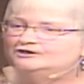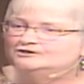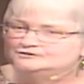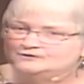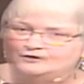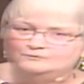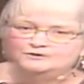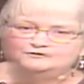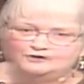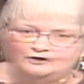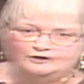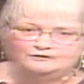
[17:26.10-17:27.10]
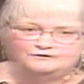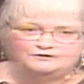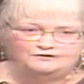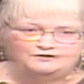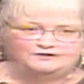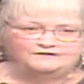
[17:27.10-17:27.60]
because almost all of you
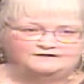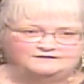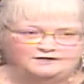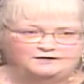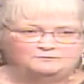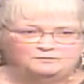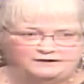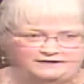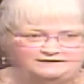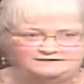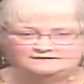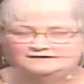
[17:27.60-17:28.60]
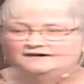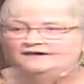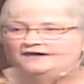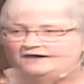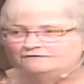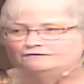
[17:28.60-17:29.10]
sit in the same place
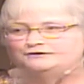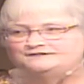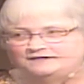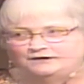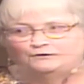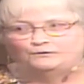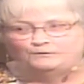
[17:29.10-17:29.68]
every single